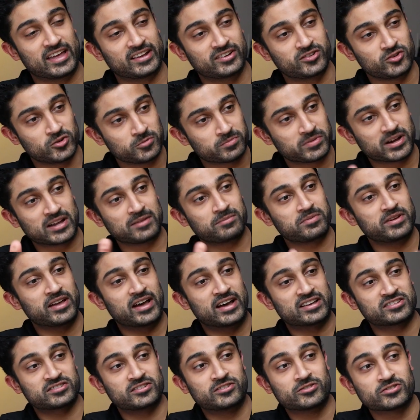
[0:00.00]
And you might
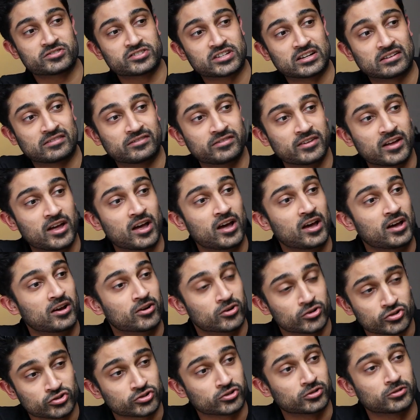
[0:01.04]
be asking yourself,
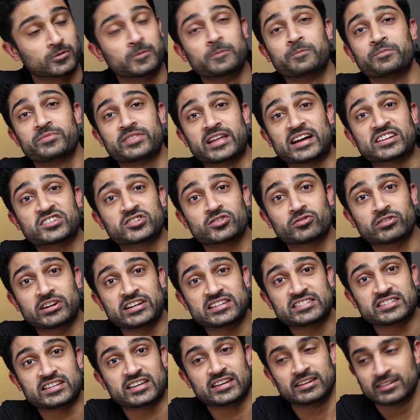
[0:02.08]
Herschel, that's
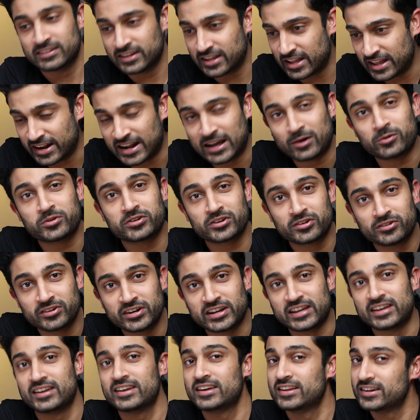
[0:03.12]
crazy. And I would
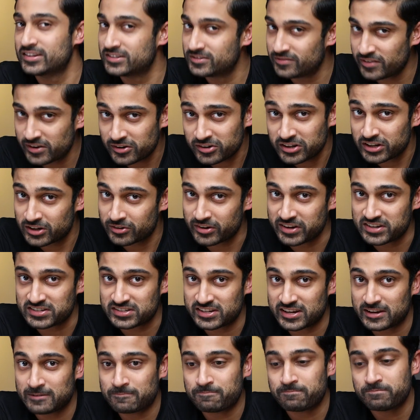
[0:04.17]
agree, it is very
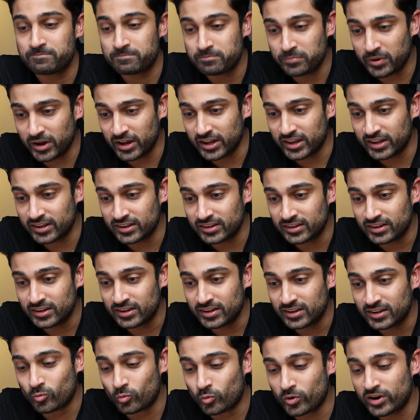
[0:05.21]
crazy. But
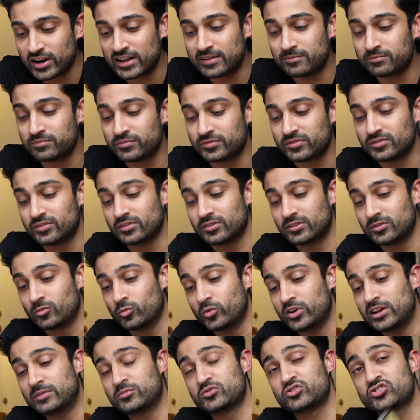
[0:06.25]
what
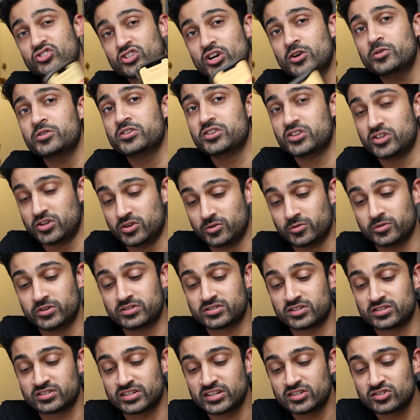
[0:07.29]
I'm showing
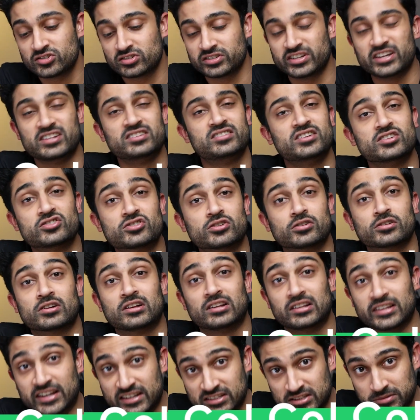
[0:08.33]
you is essentially a digital
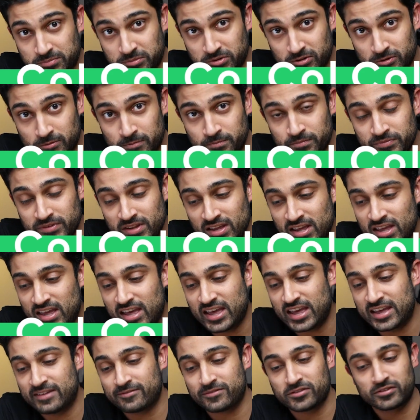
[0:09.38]
collectible.
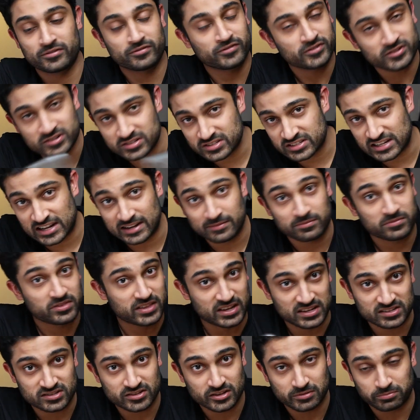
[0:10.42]
And for the first time,
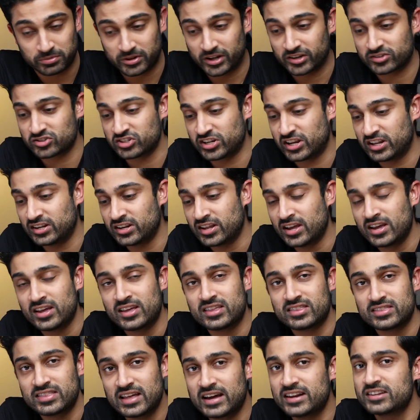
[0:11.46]
thanks to the blockchain,
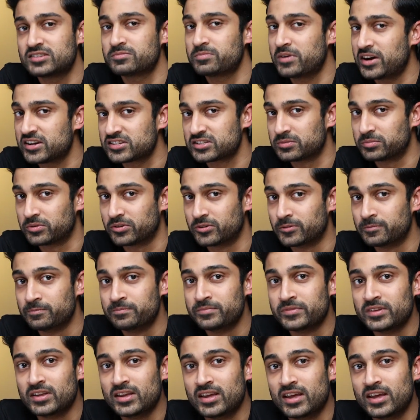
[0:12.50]
that is possible.